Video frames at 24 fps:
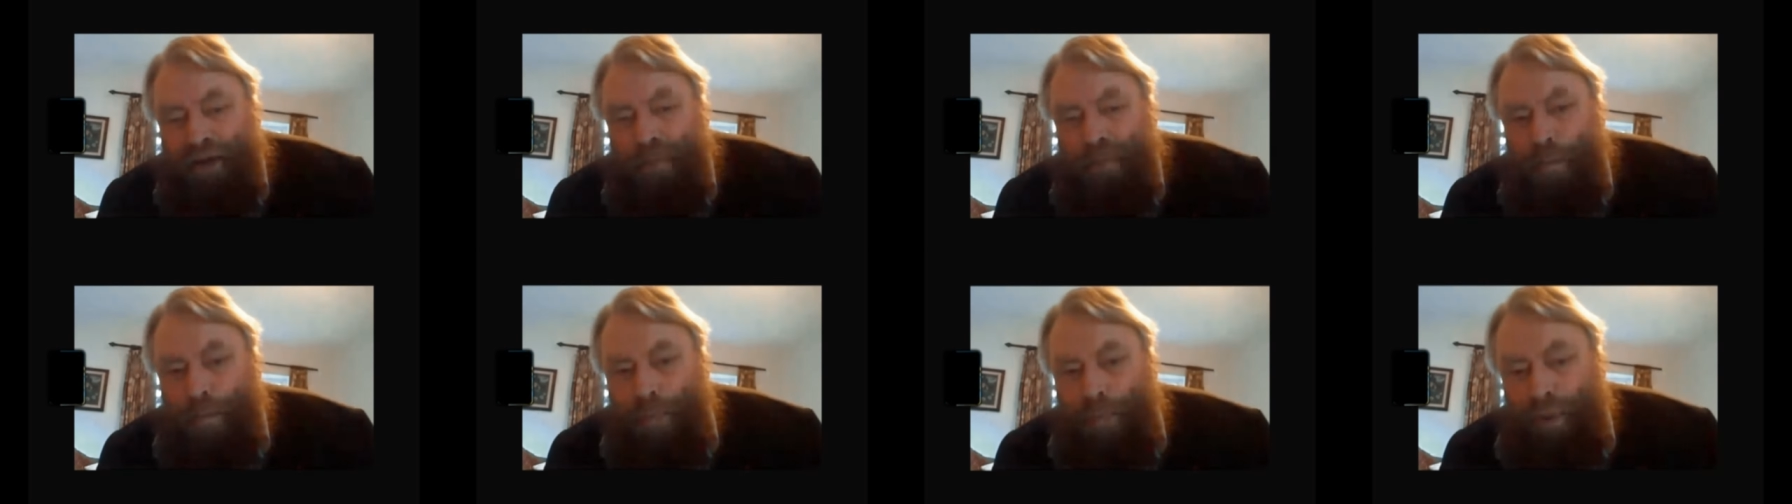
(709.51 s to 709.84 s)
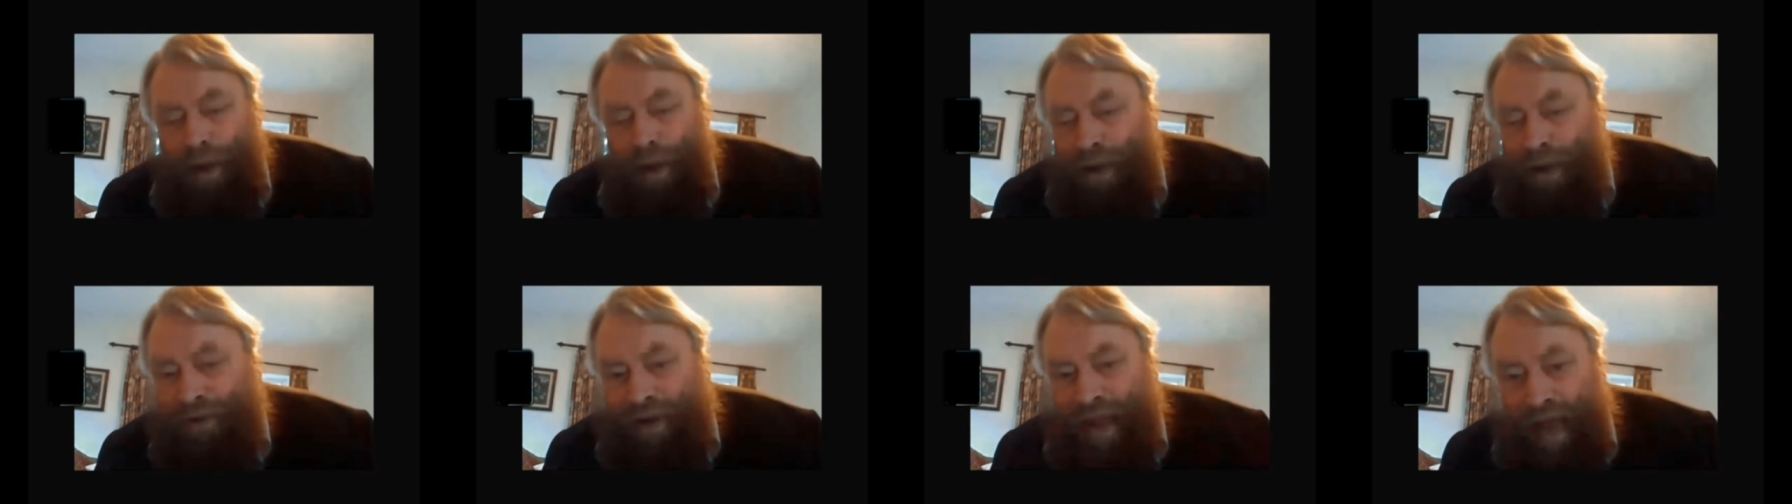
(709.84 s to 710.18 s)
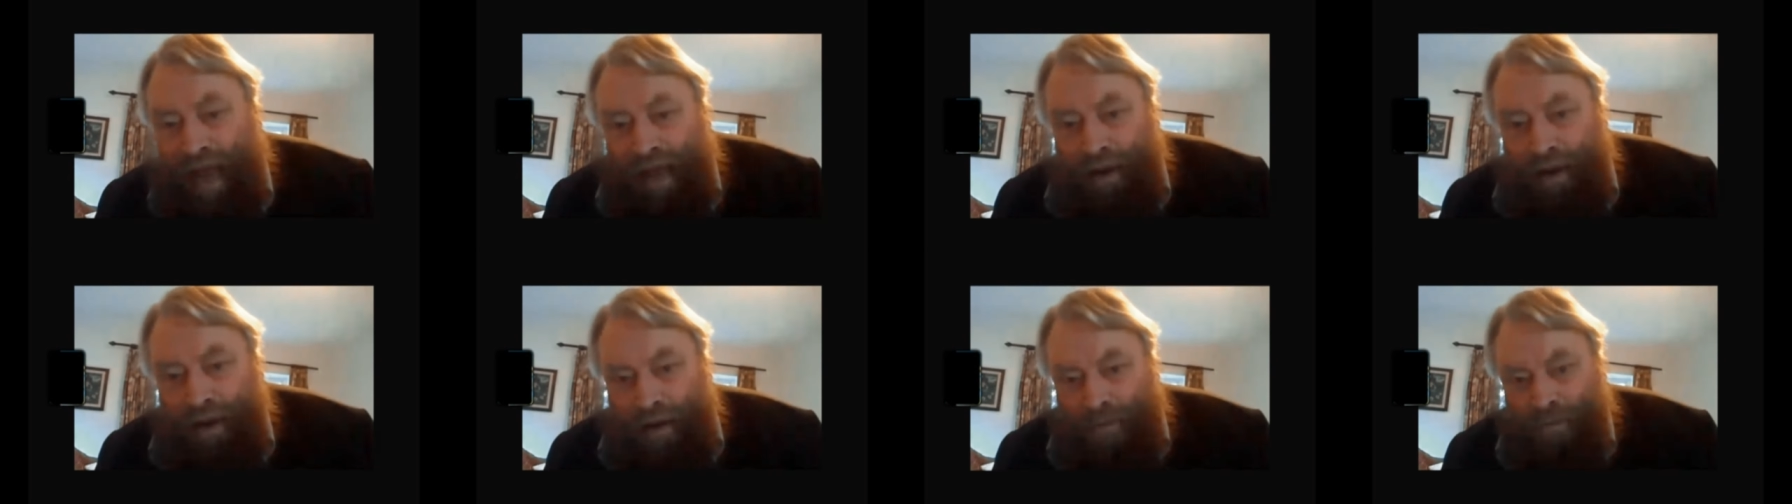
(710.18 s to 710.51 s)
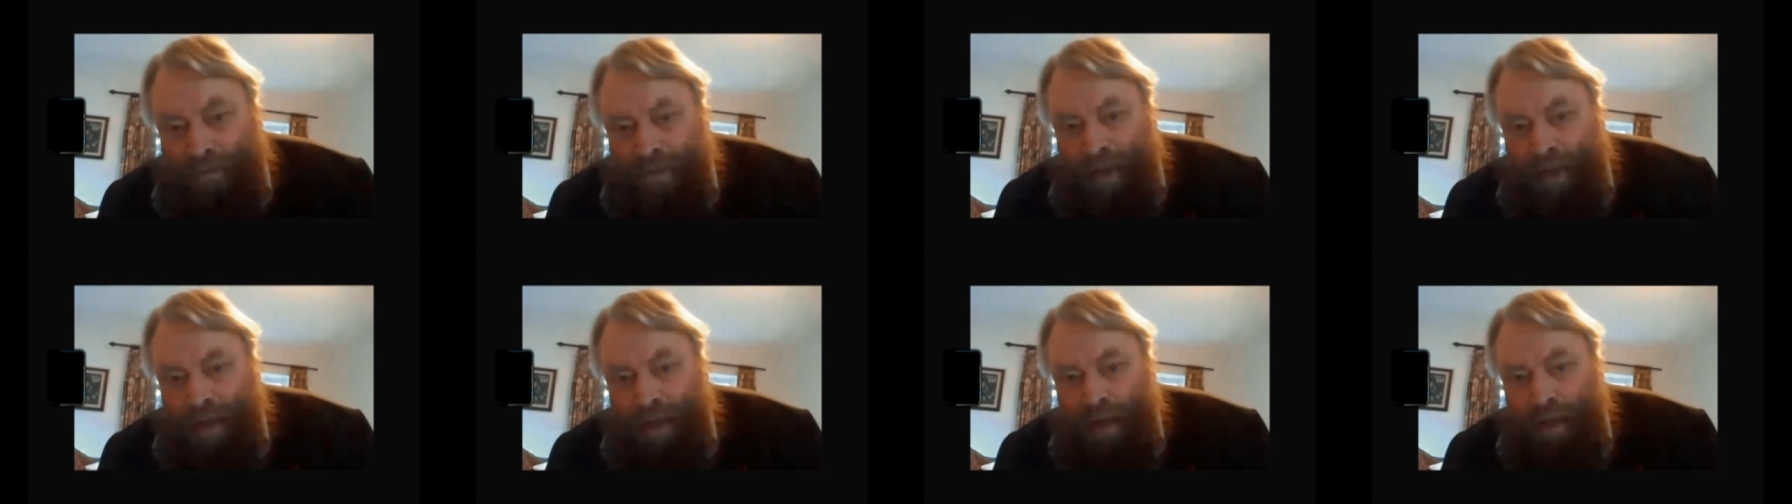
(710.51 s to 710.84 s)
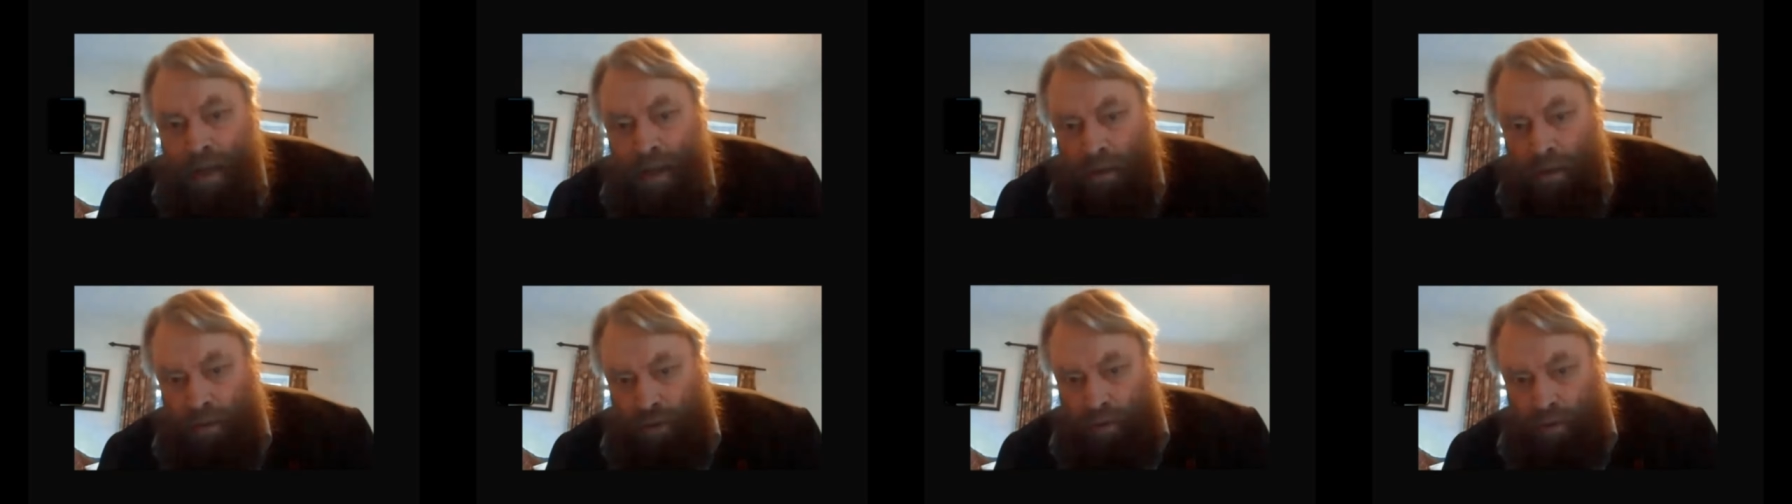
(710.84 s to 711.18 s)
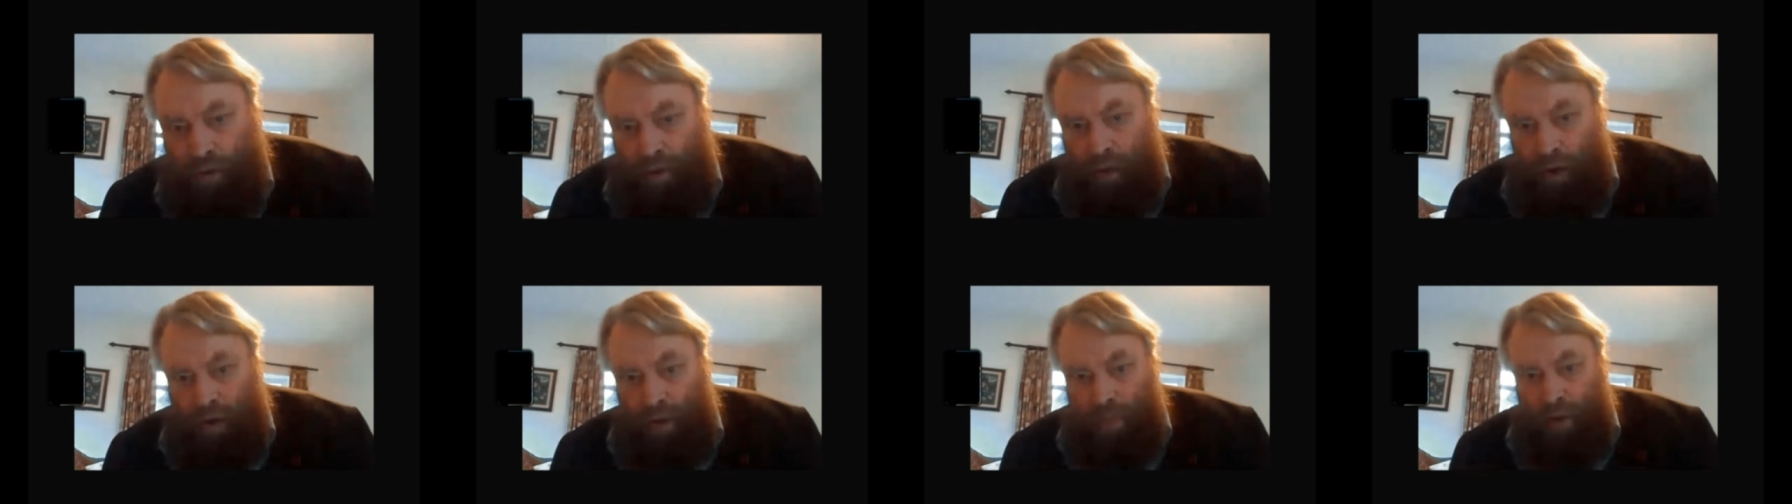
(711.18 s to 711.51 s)
Bloody hell. He
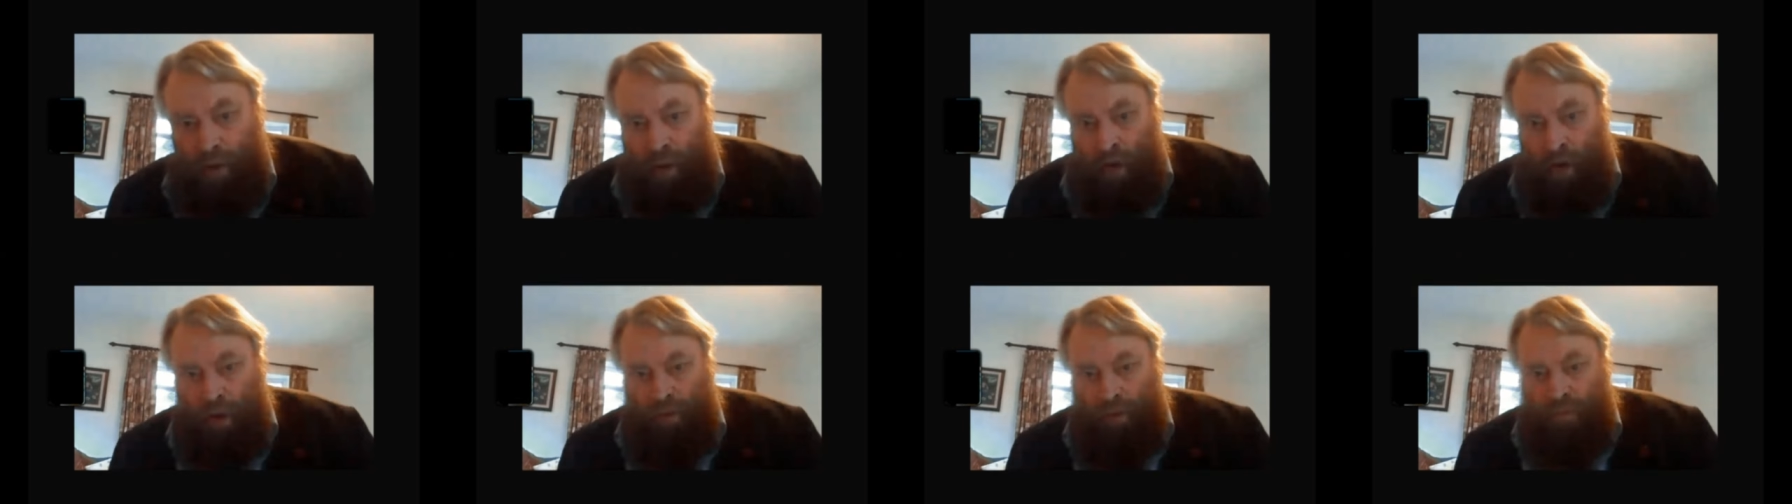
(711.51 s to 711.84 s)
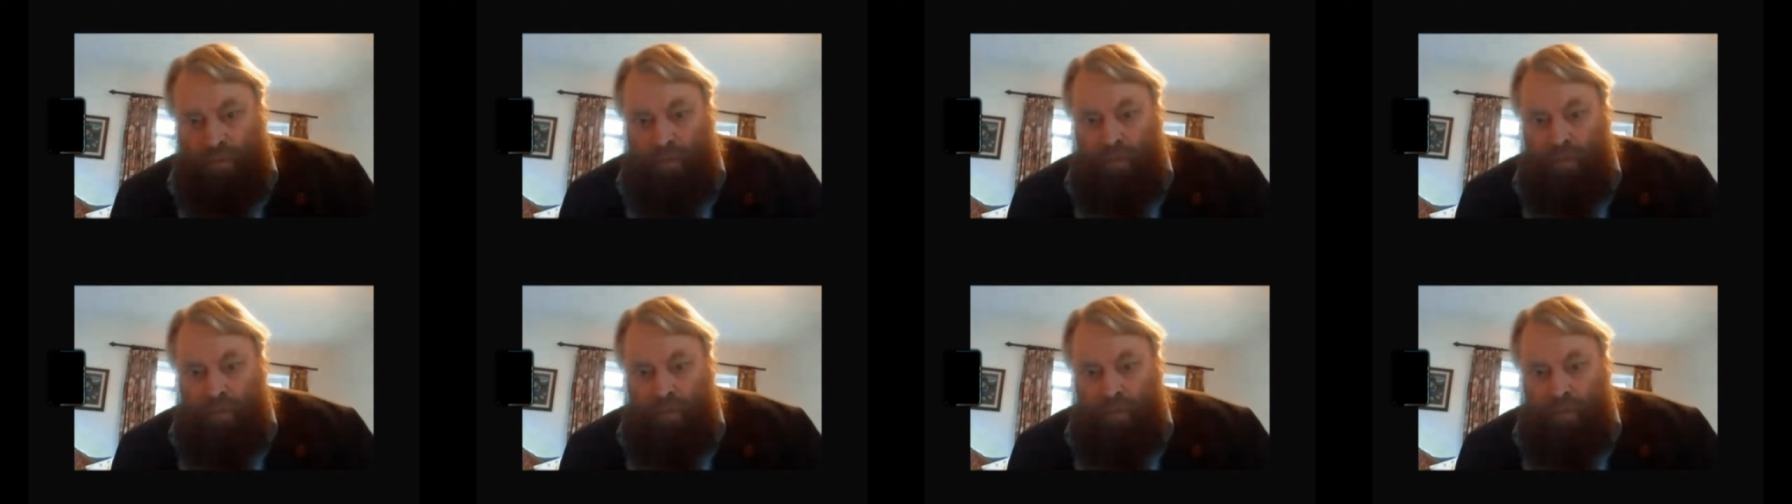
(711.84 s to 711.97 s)
came on.